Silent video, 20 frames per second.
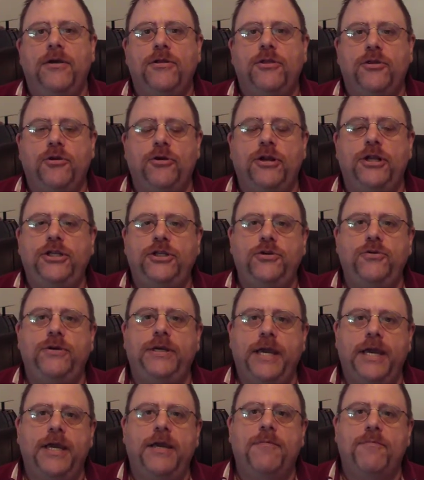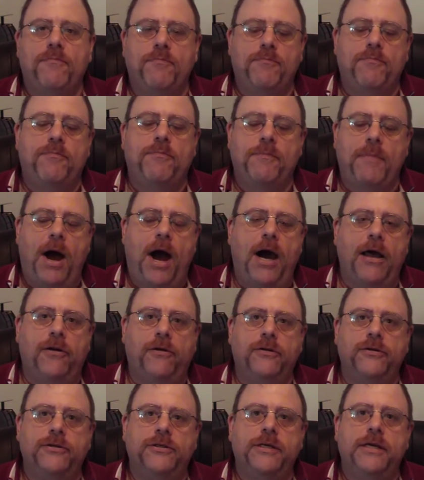32 gig
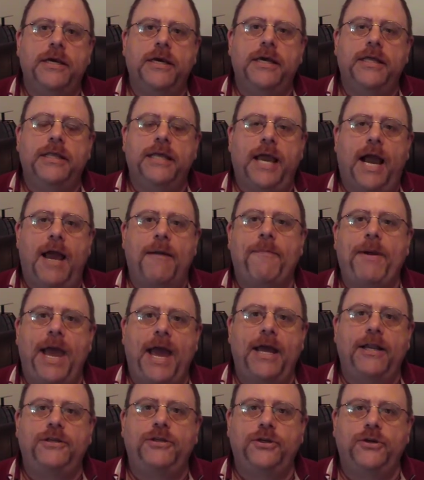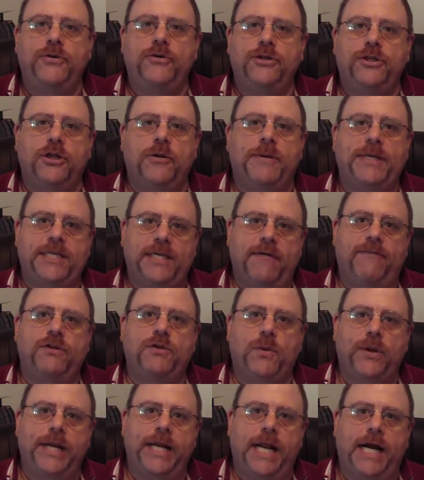models, the iPad 2 is going to be
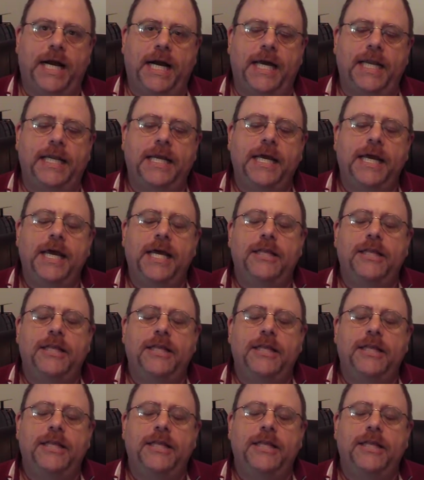$729.